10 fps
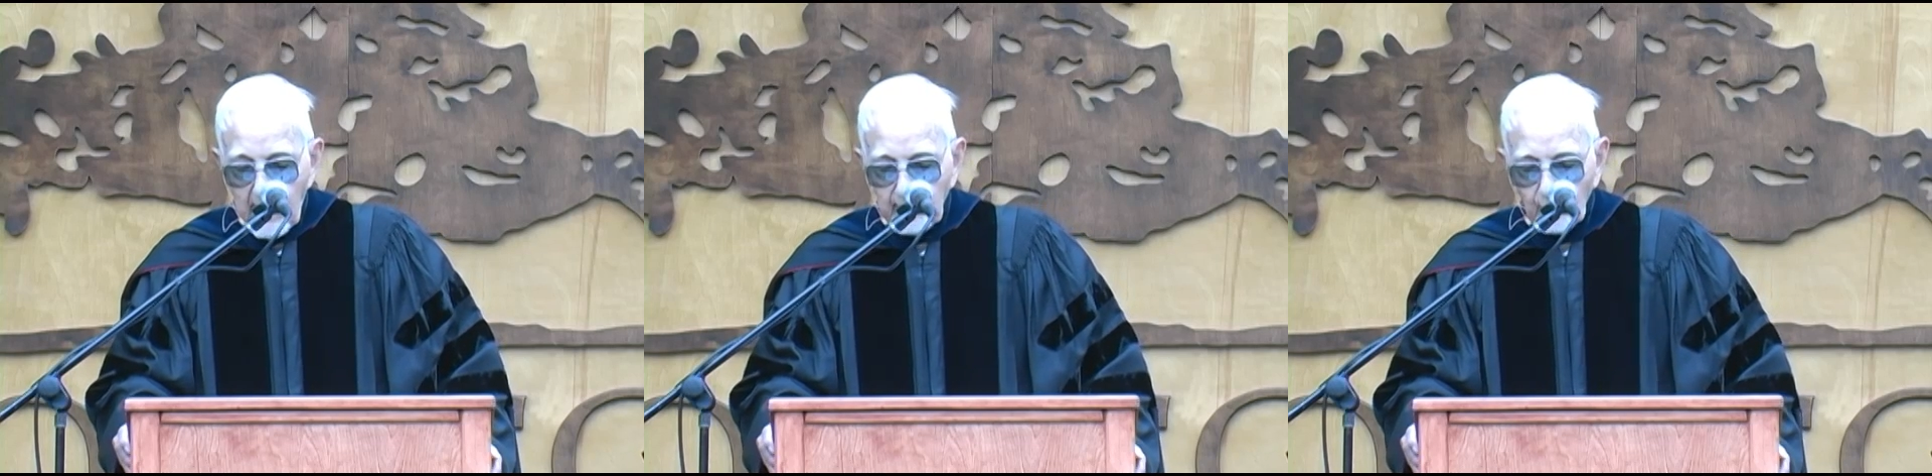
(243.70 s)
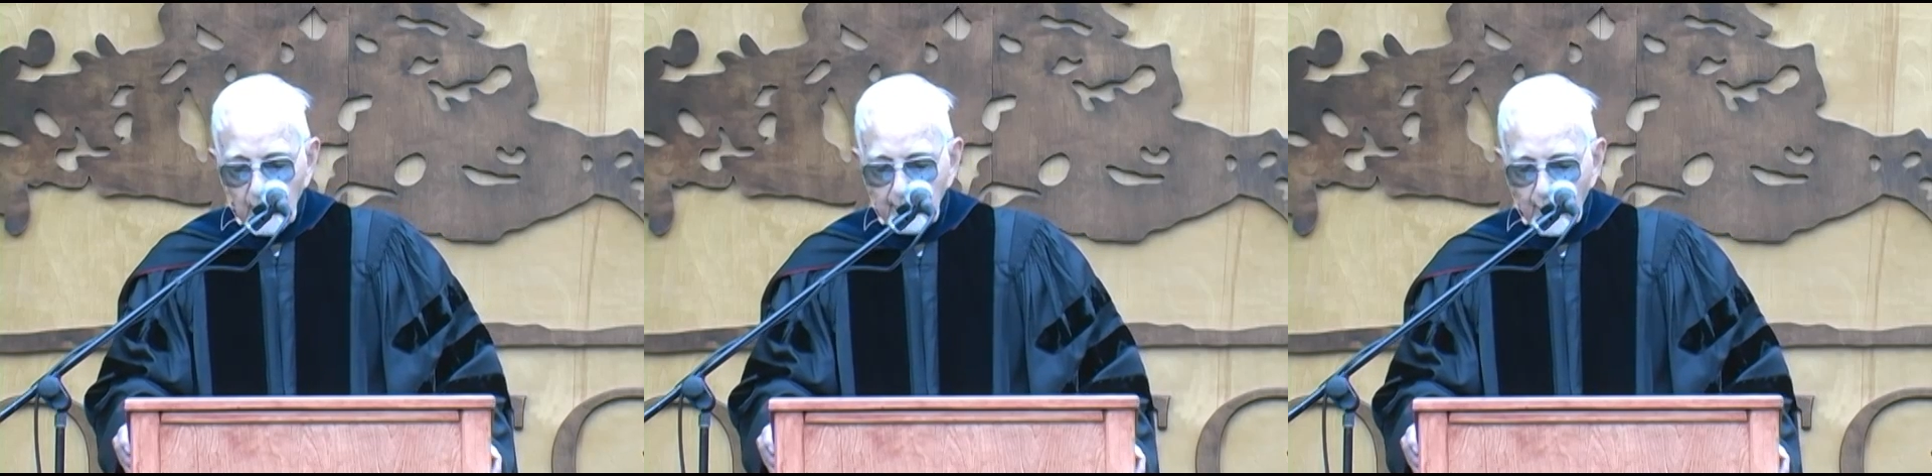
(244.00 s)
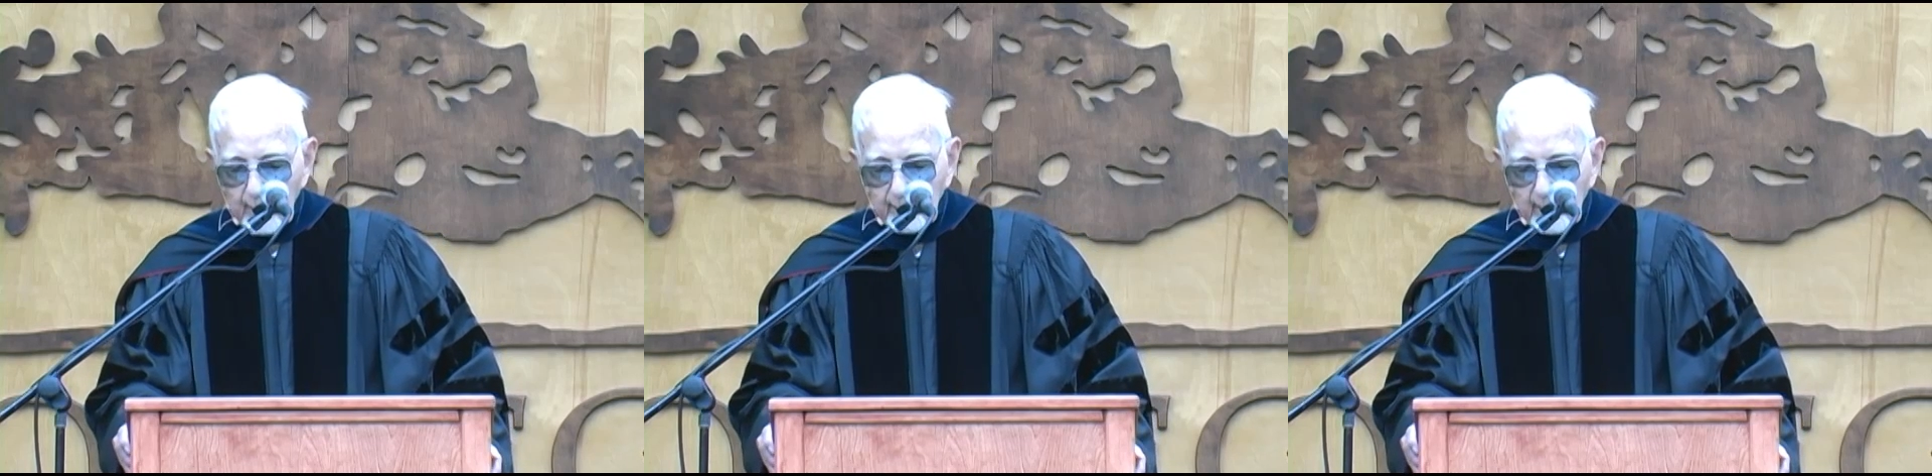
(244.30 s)
At one
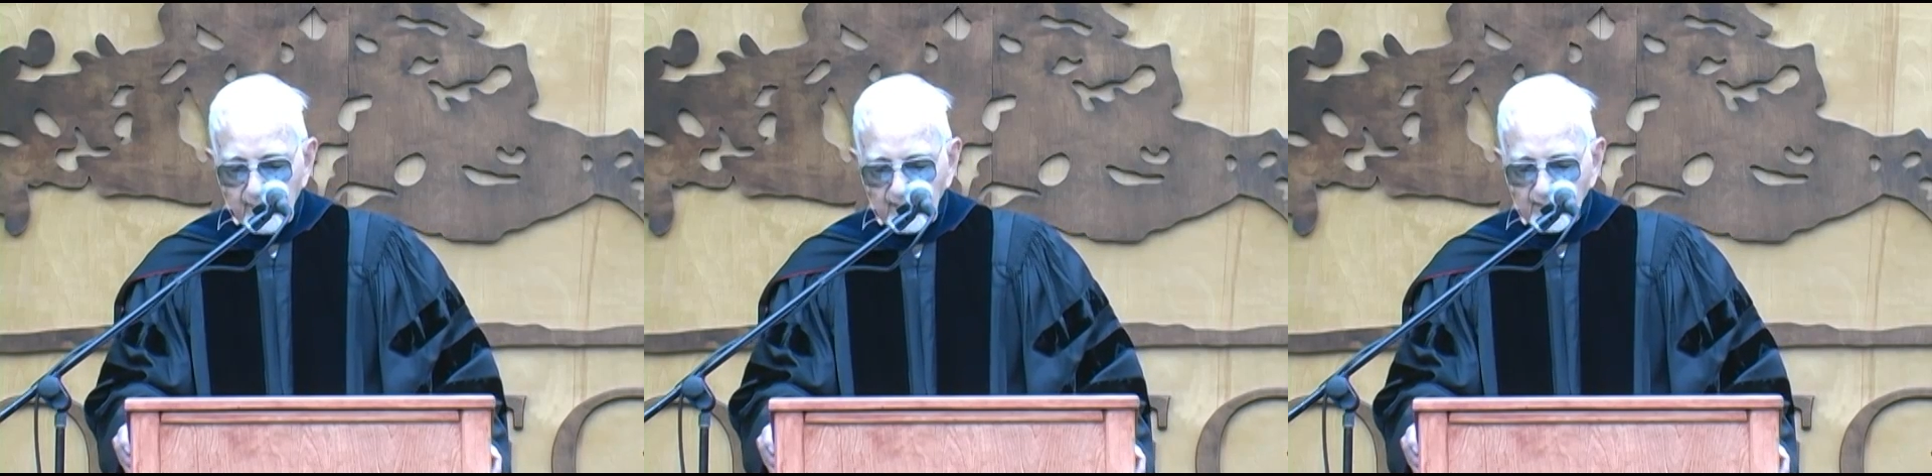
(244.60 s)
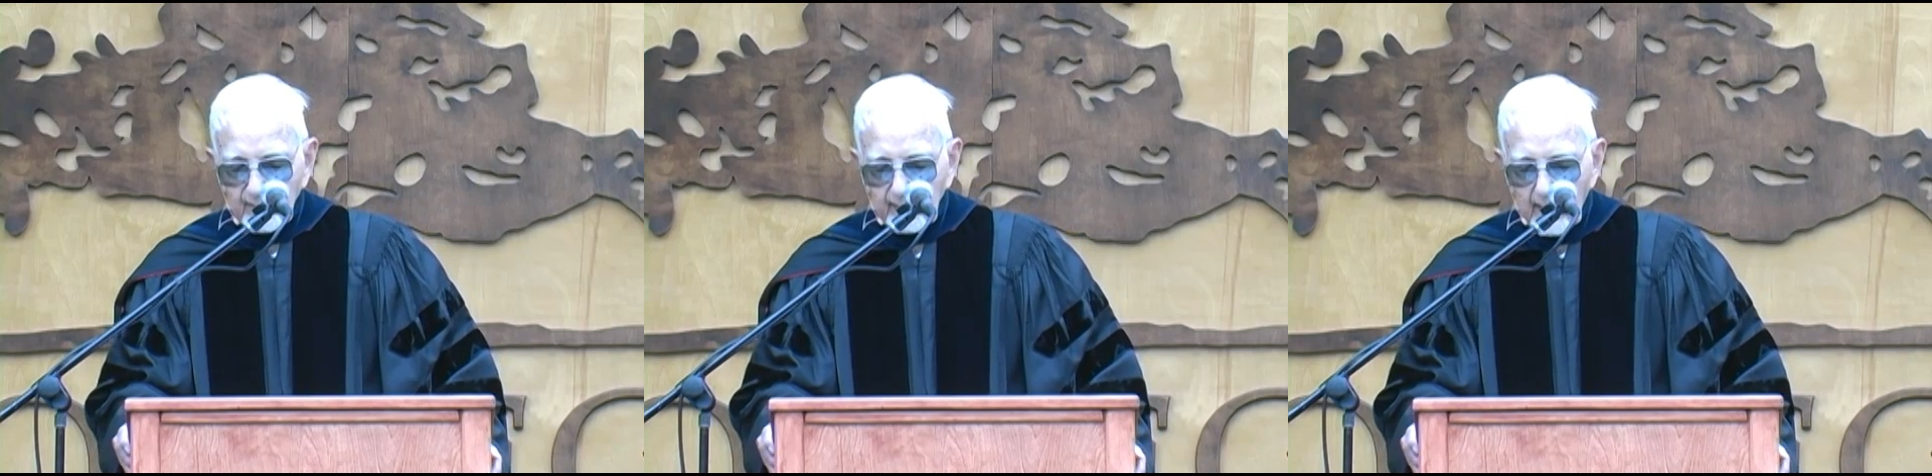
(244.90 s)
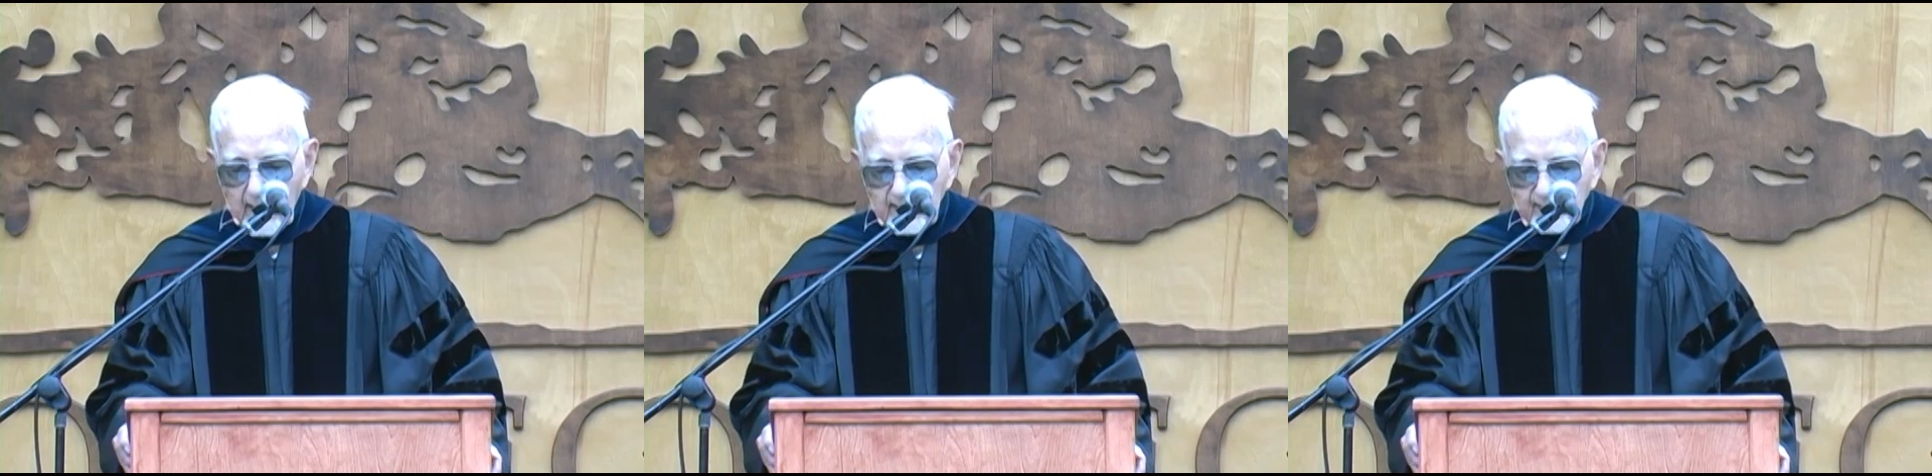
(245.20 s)
point, we visited
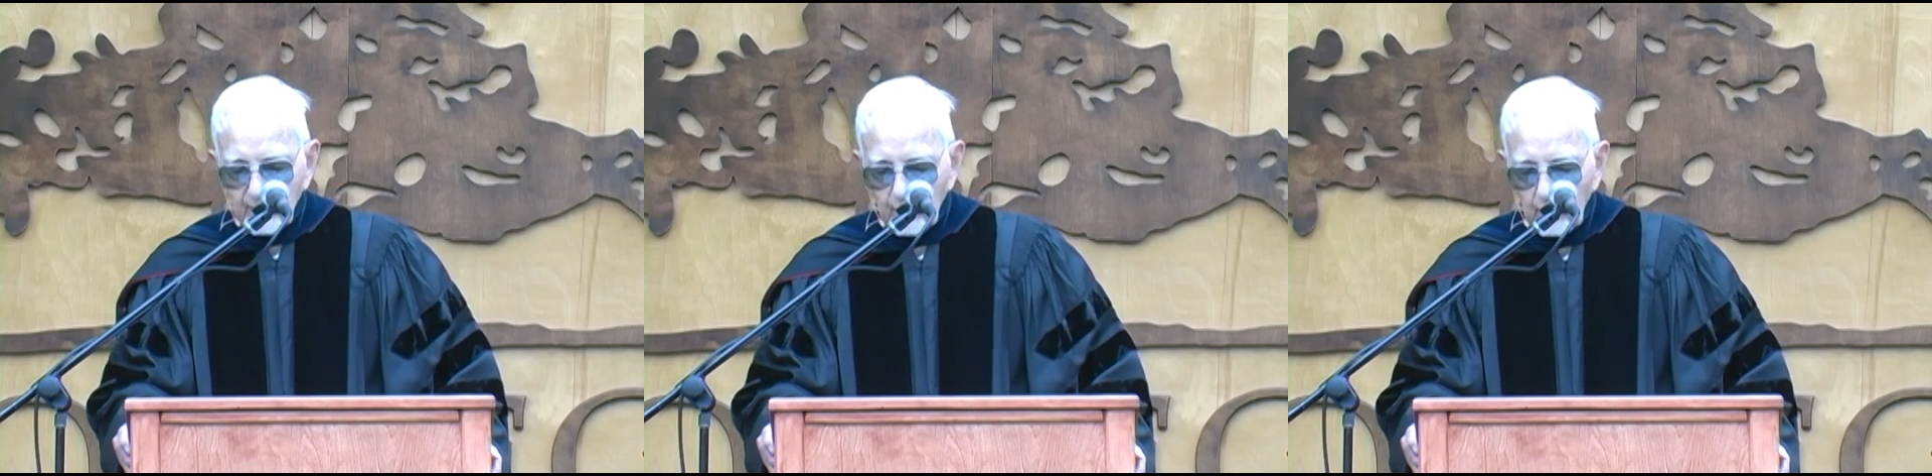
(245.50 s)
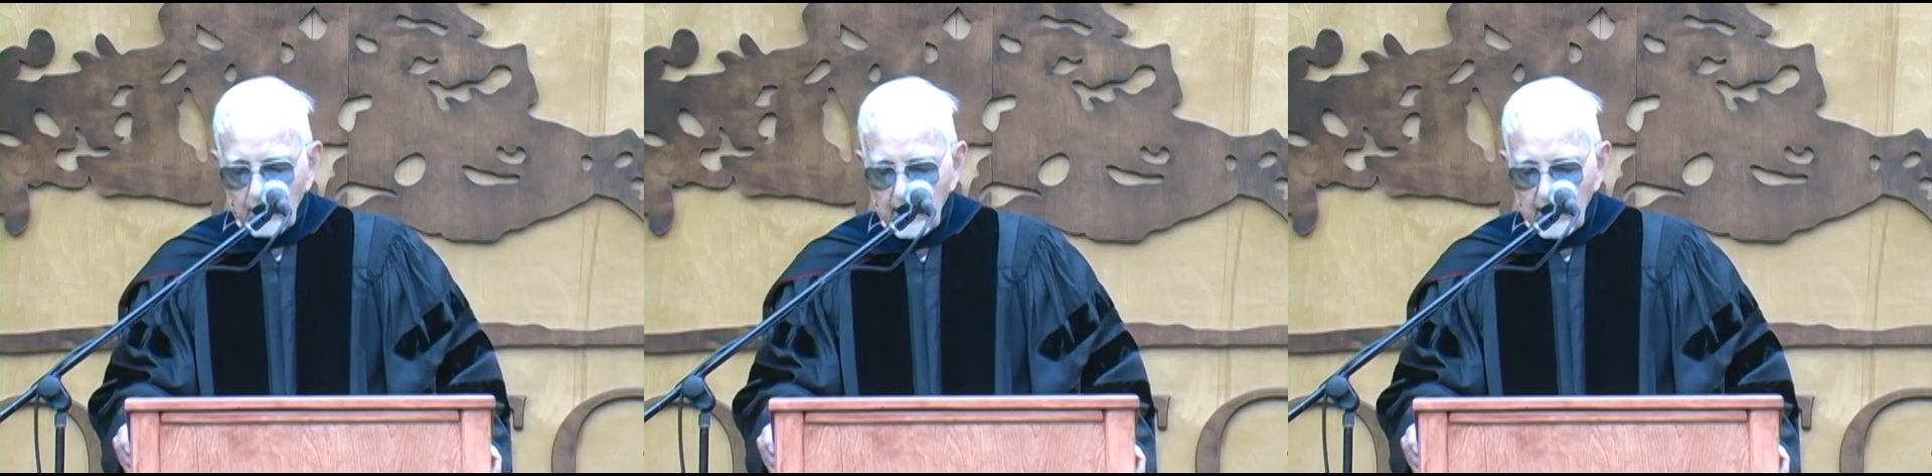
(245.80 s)
a high school,